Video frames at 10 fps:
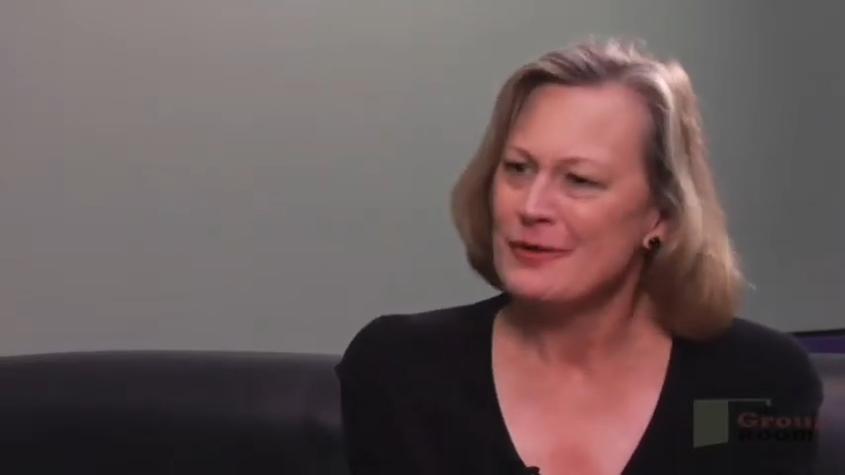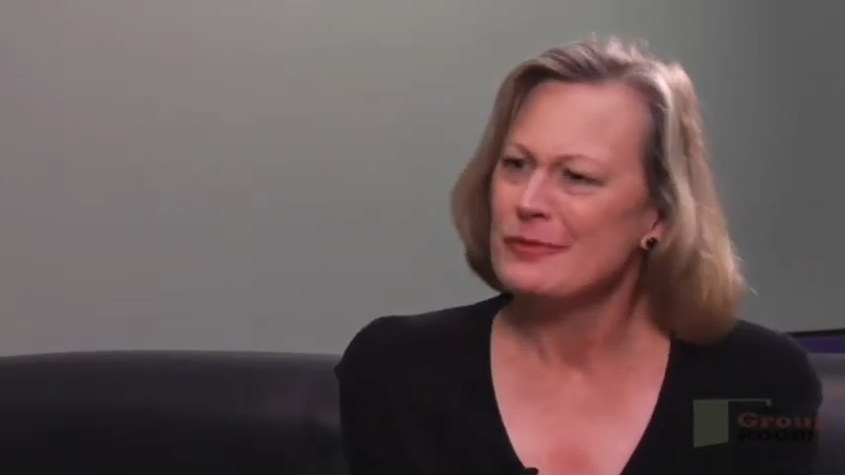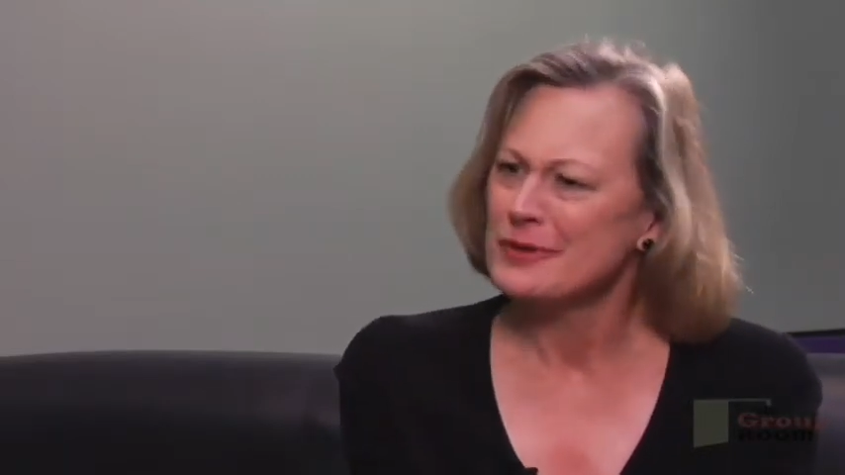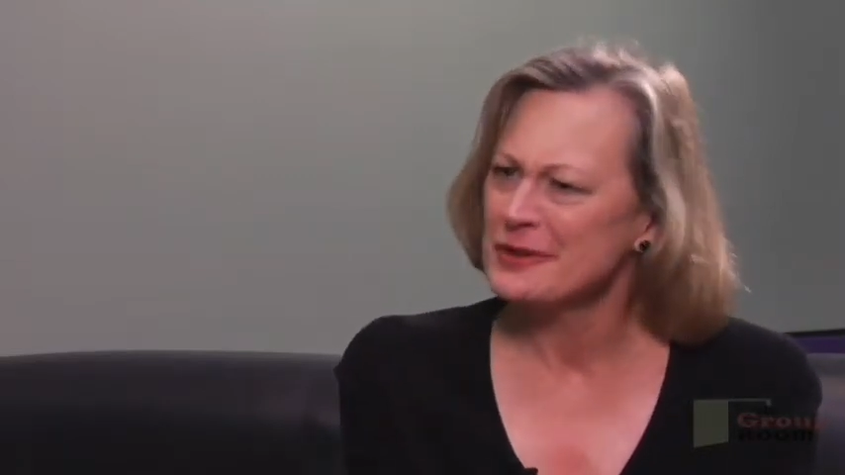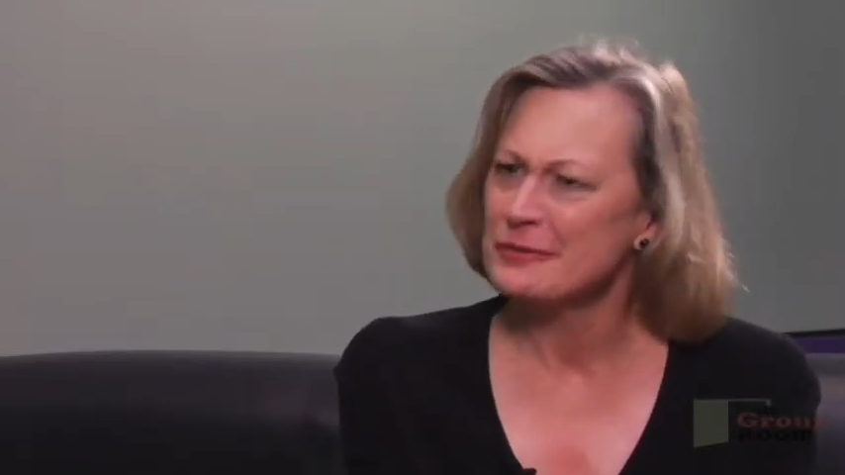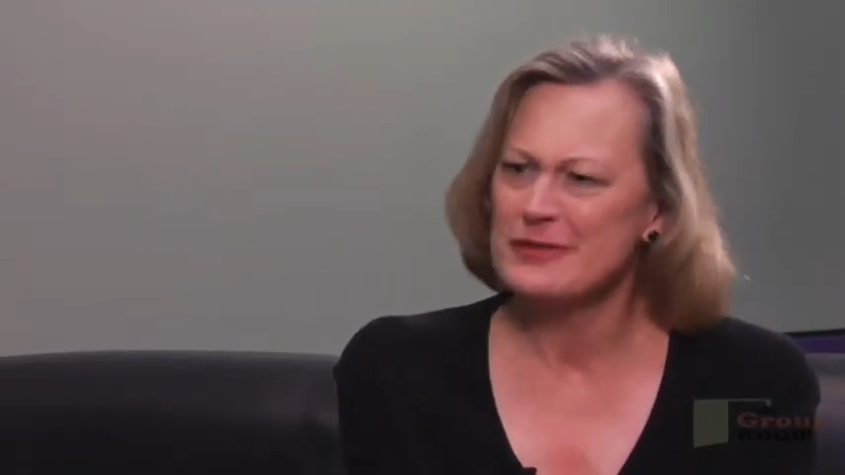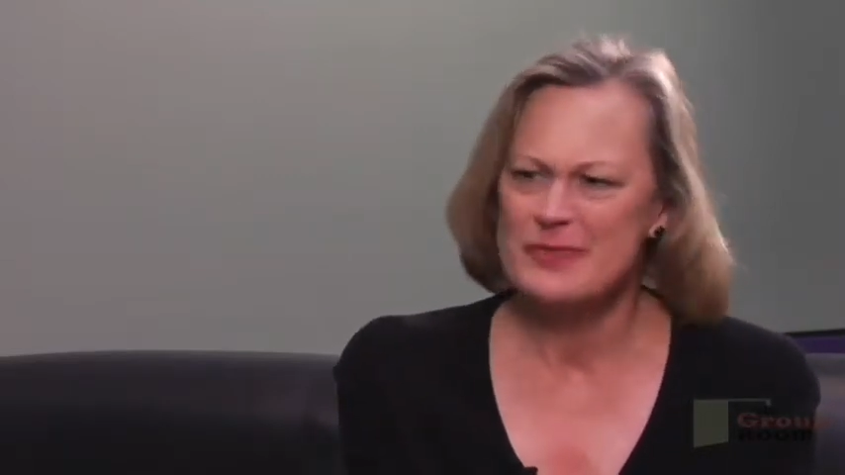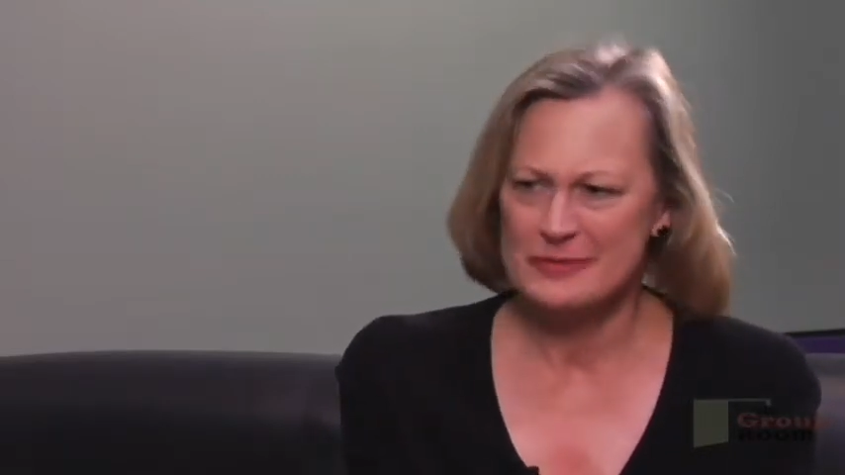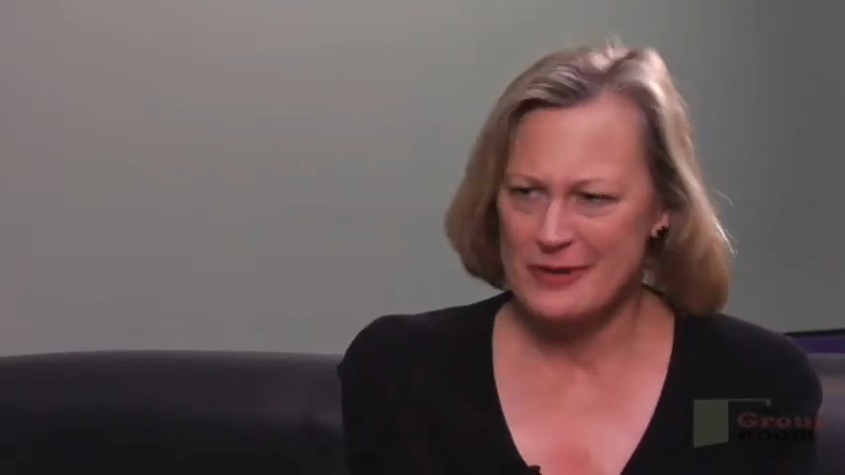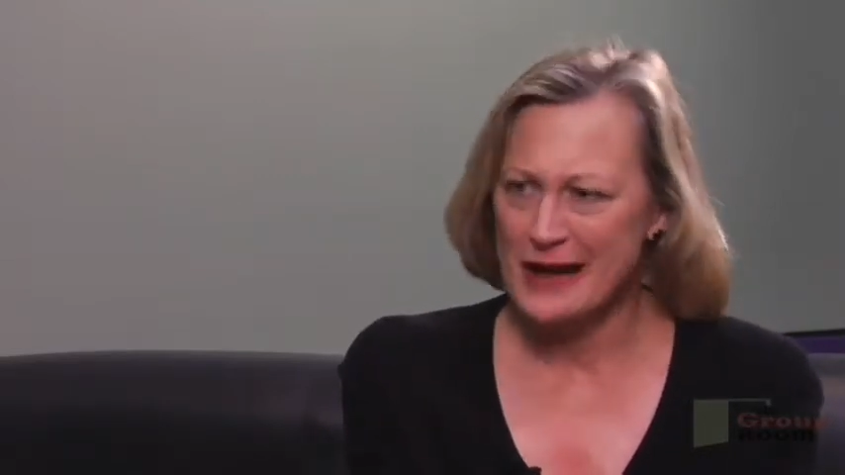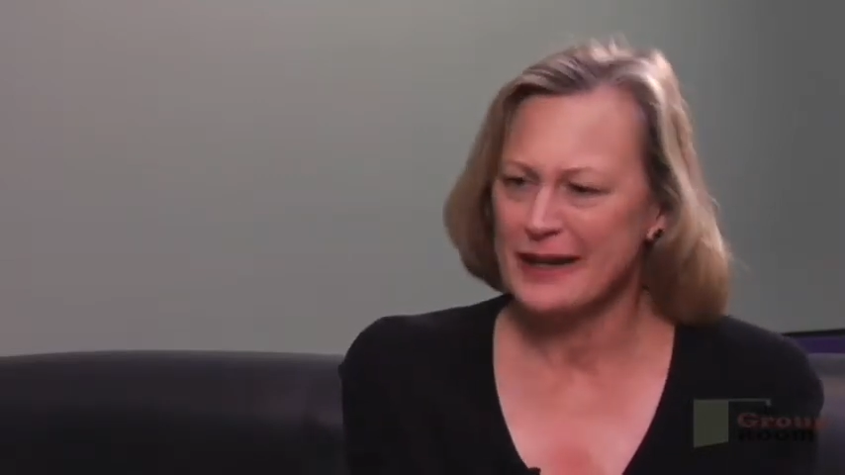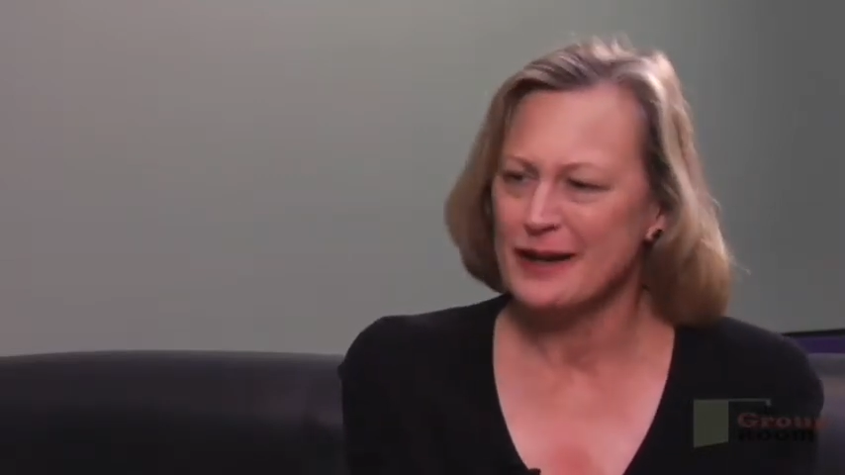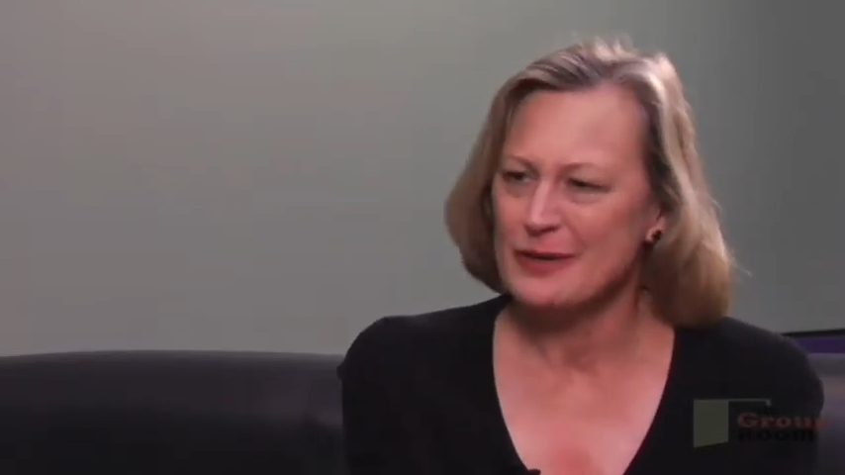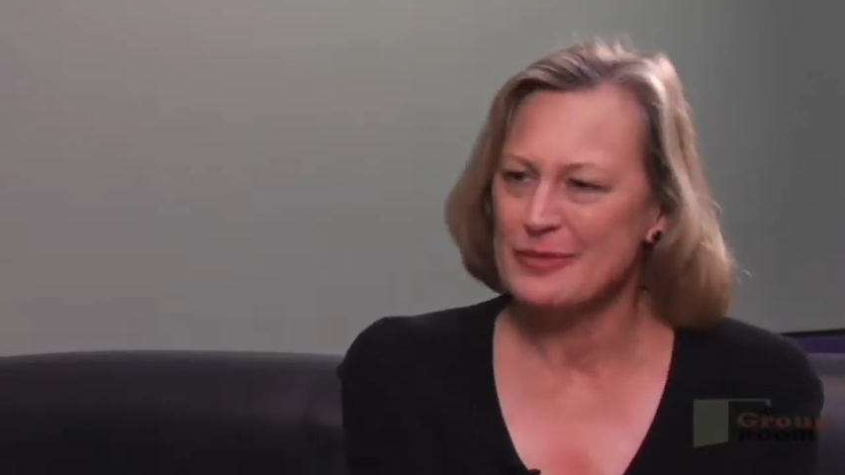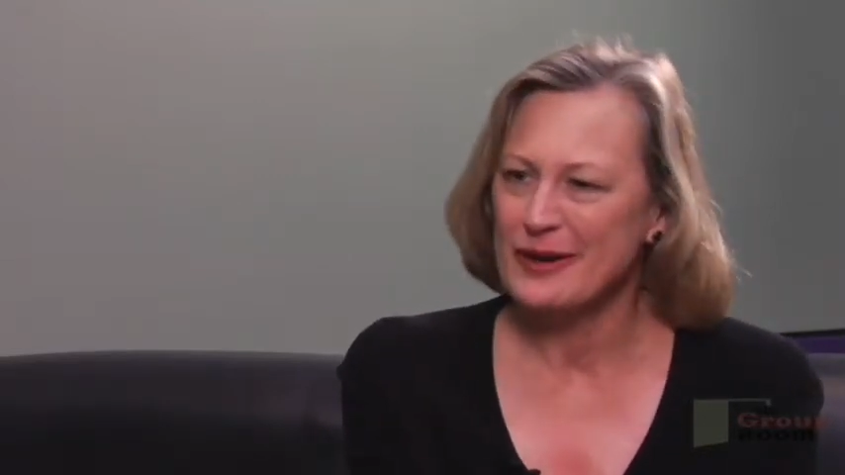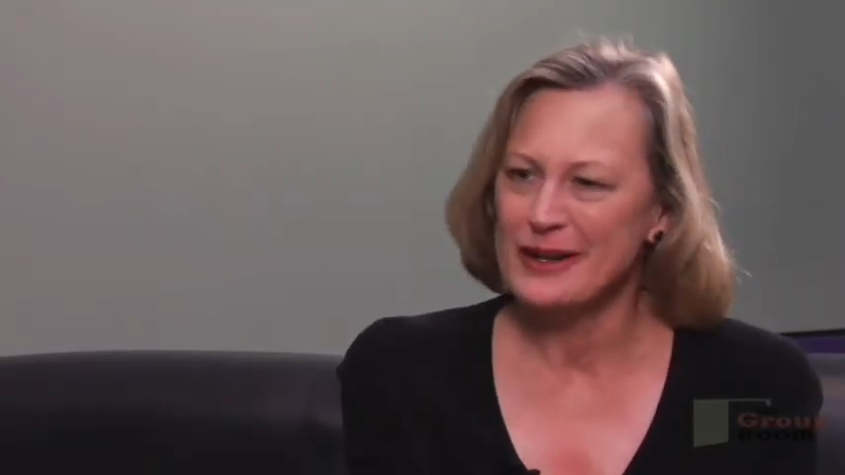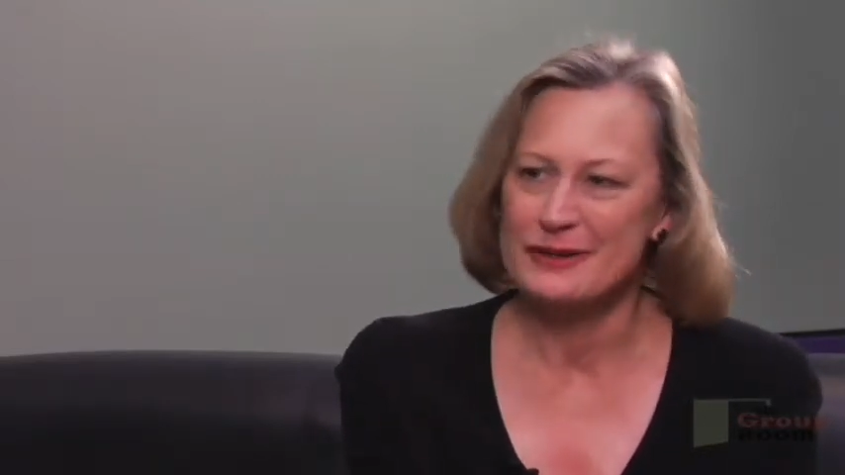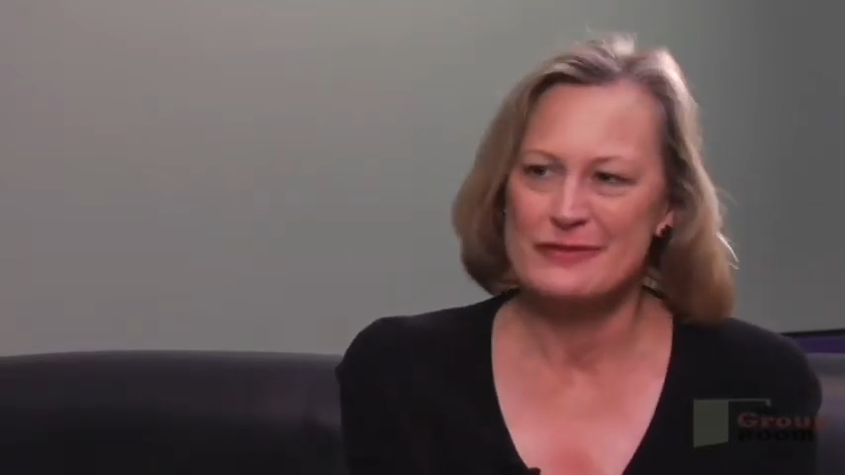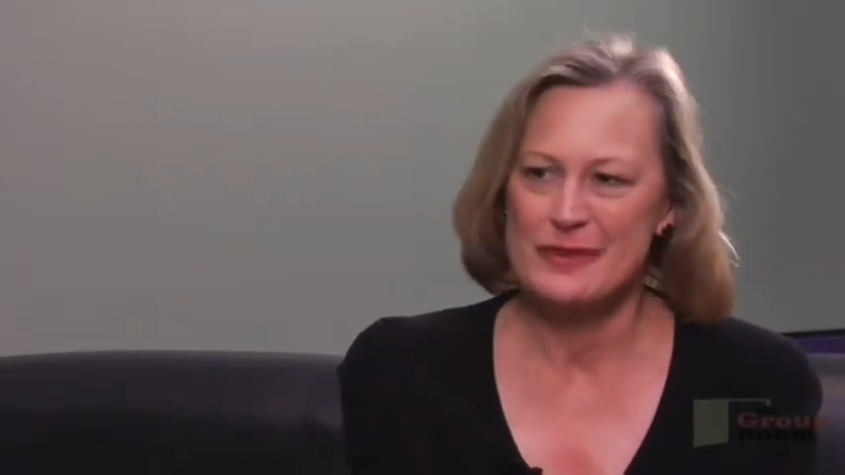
We've been racking our brain over